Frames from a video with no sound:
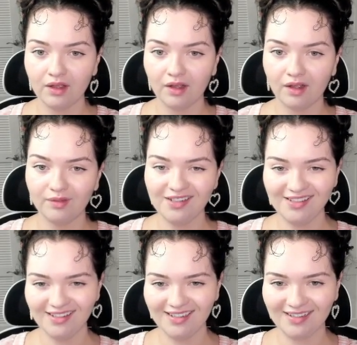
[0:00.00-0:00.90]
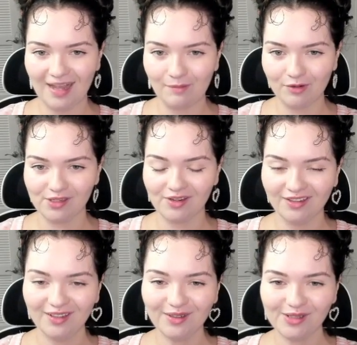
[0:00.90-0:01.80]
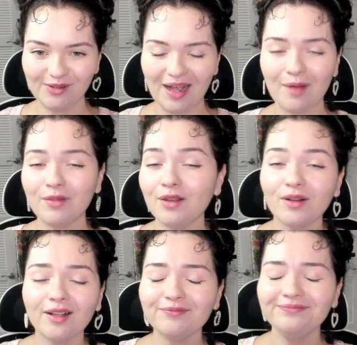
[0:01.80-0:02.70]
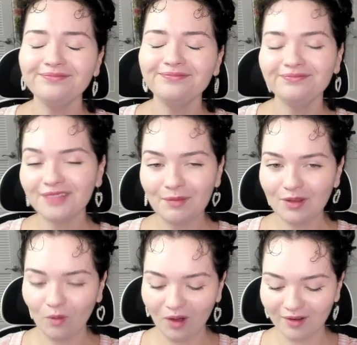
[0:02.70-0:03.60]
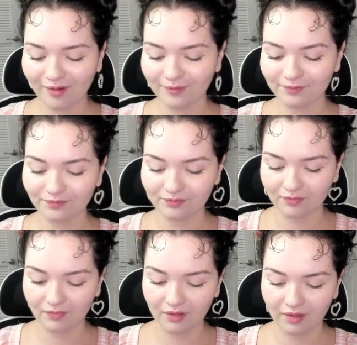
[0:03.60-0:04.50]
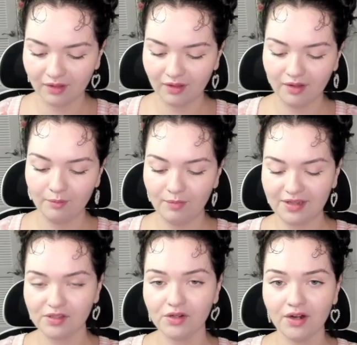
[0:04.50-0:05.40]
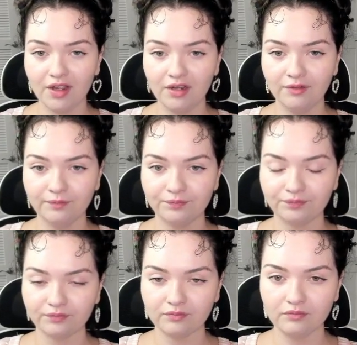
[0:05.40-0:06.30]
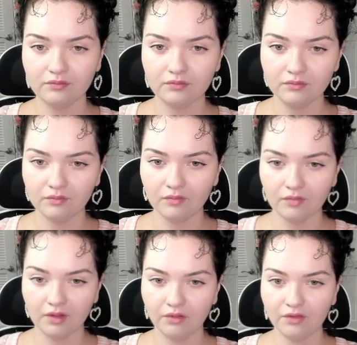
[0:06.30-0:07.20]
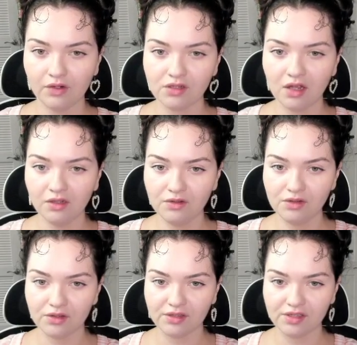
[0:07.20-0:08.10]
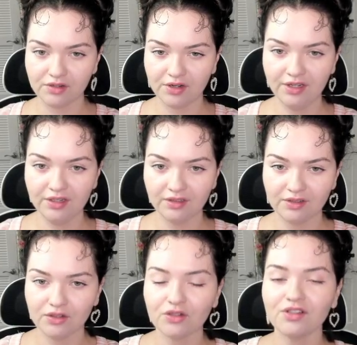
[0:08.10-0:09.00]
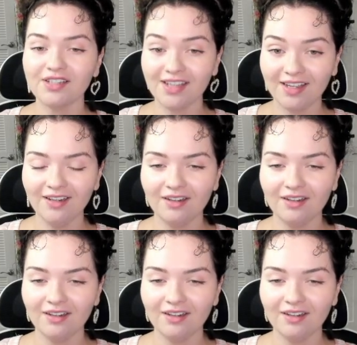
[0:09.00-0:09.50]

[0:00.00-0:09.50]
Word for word: Um, this is a nice Lapras. They look so happy. They're like, mm, I'm in the water. Masquerain. Reverse Hollow Surskit. Surskit.